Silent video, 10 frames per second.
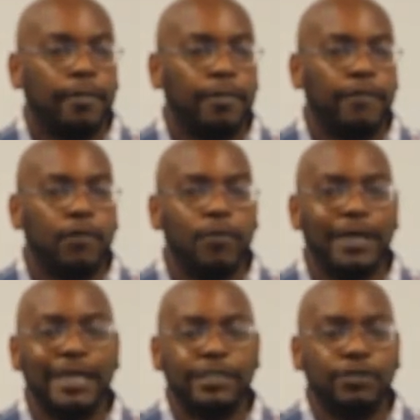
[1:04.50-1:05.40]
before we
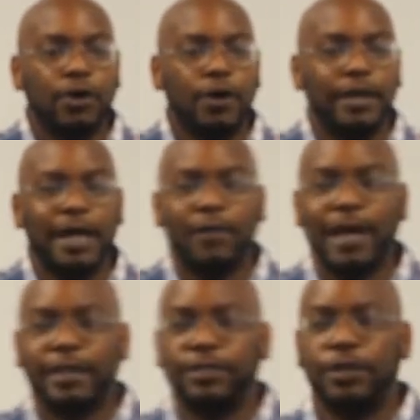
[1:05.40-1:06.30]
get started, I would
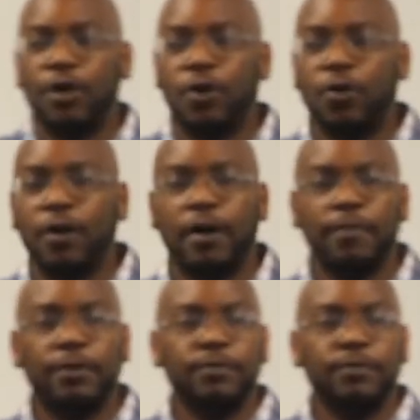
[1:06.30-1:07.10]
like to know